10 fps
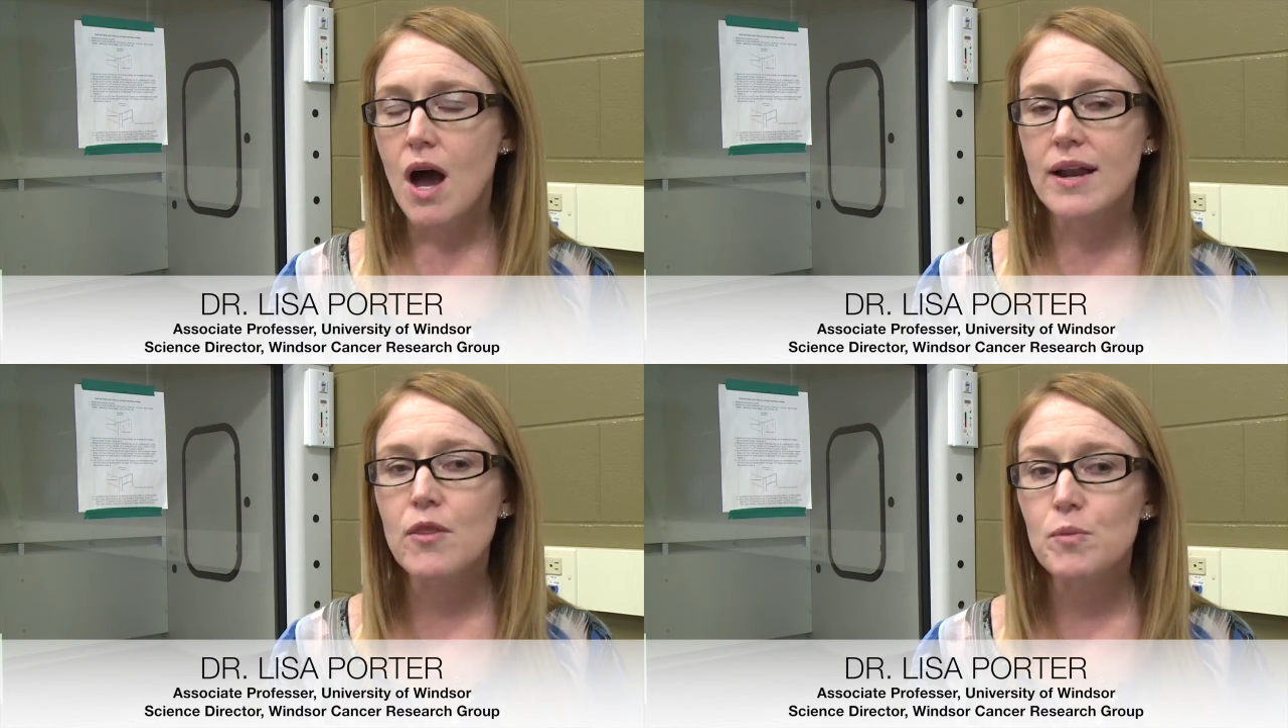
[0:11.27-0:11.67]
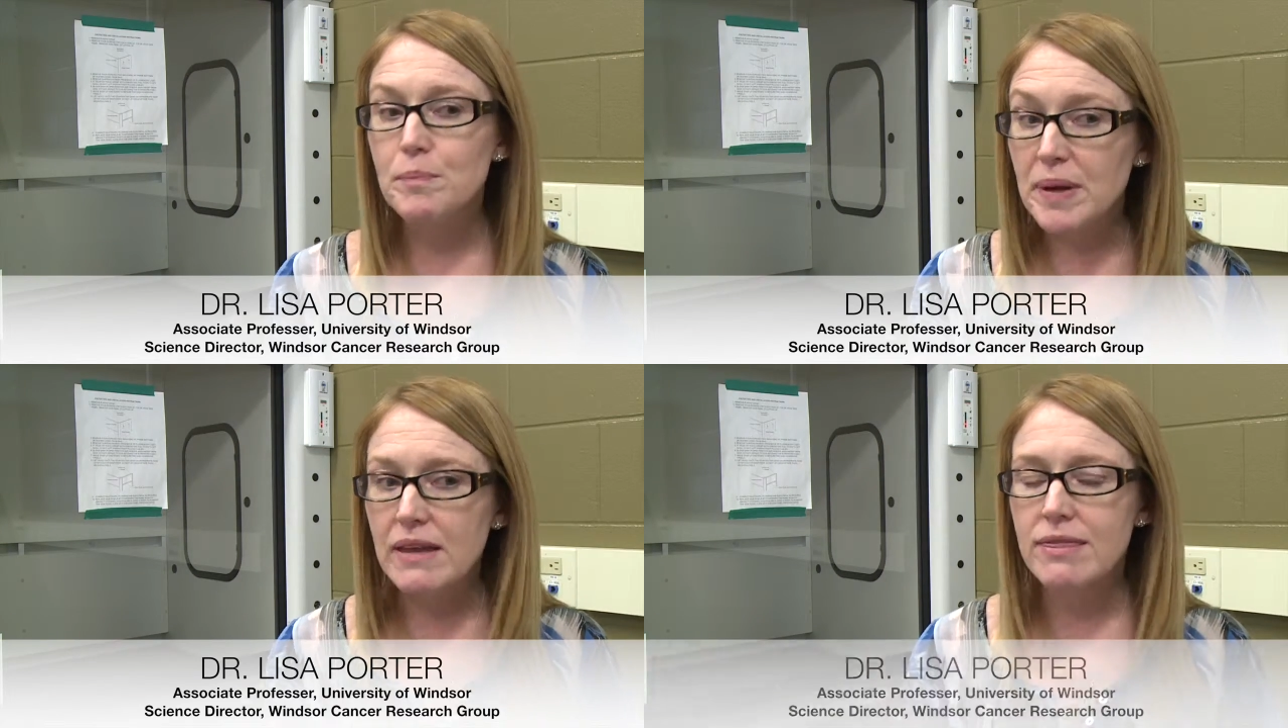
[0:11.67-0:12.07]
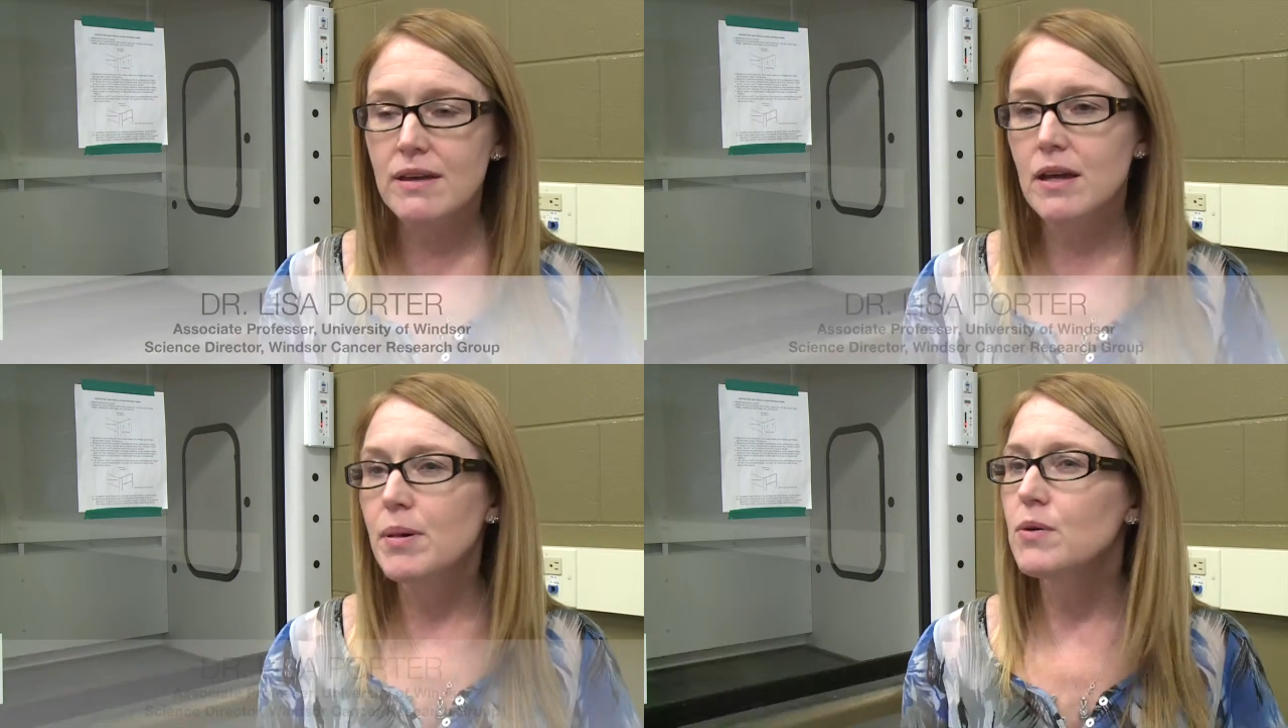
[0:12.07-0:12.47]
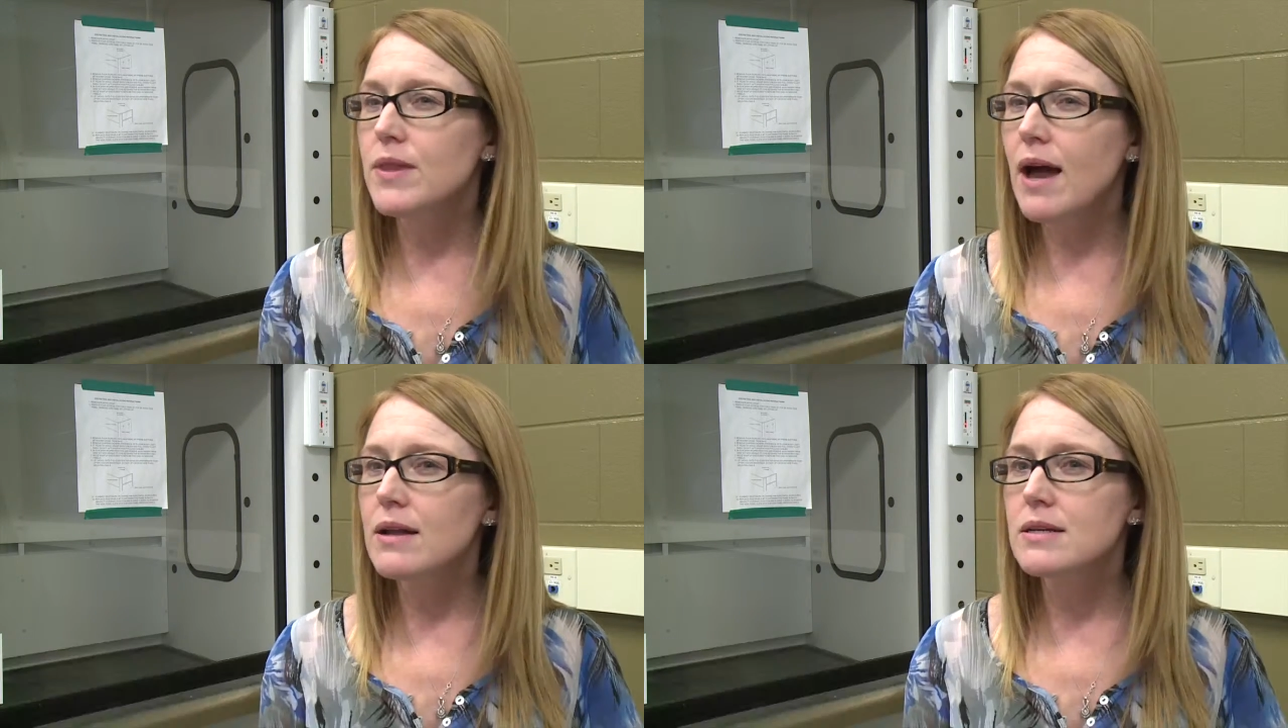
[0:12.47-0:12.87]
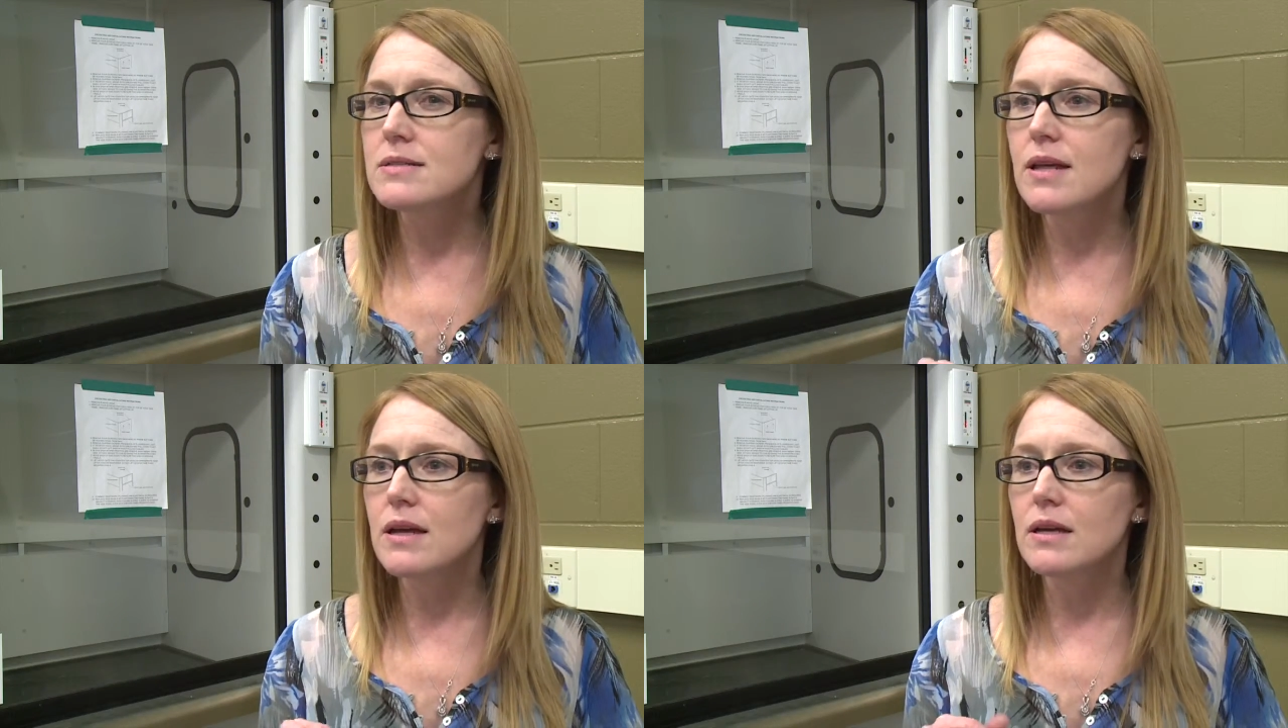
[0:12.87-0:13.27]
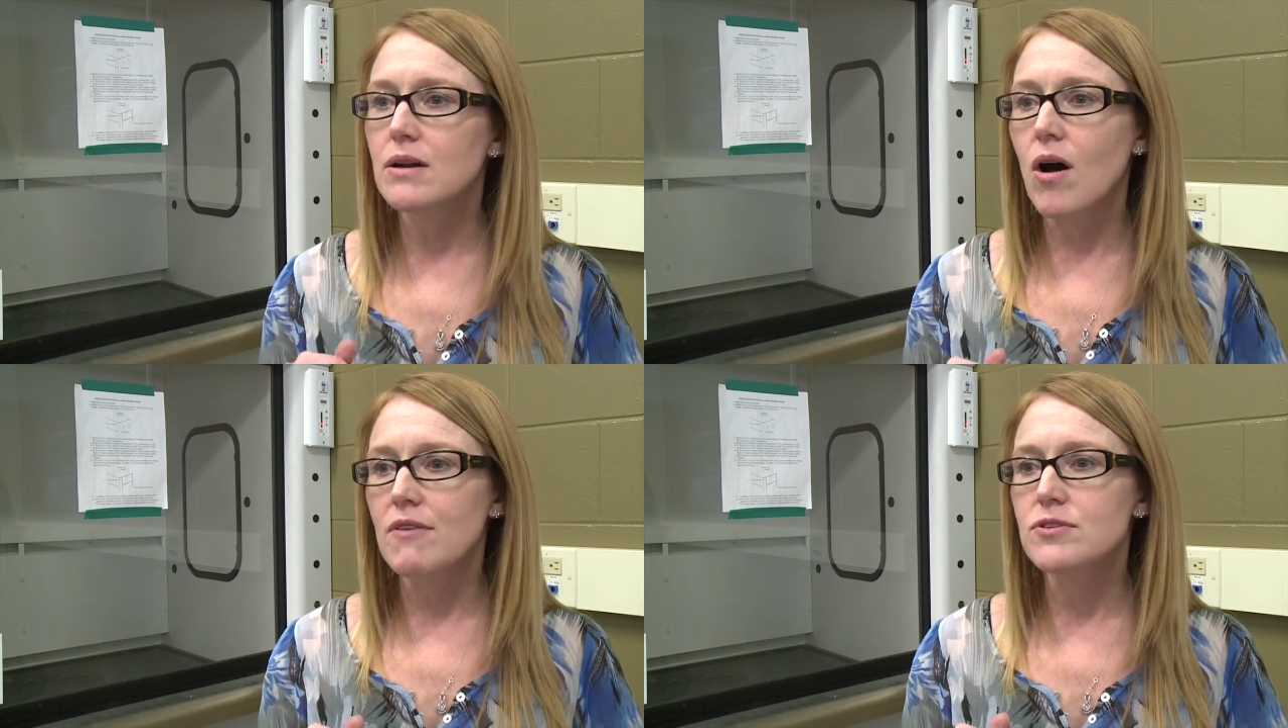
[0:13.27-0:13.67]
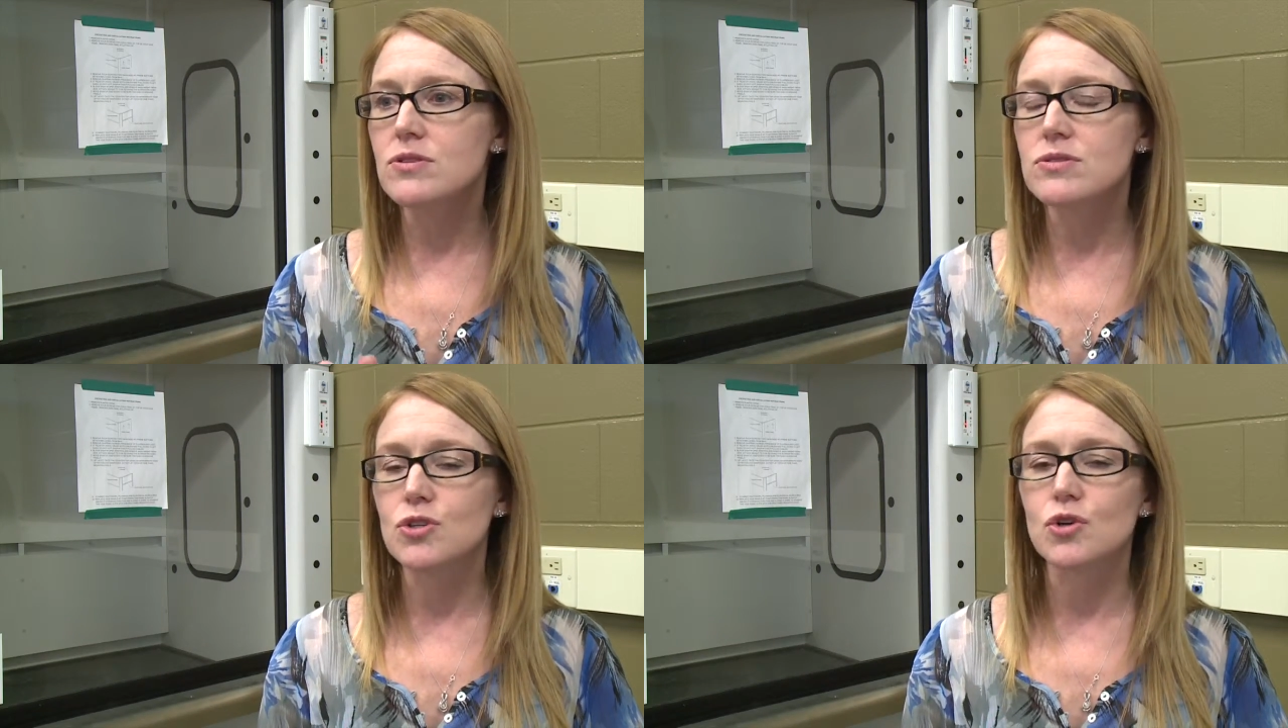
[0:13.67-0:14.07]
Another big thing about that is that it offers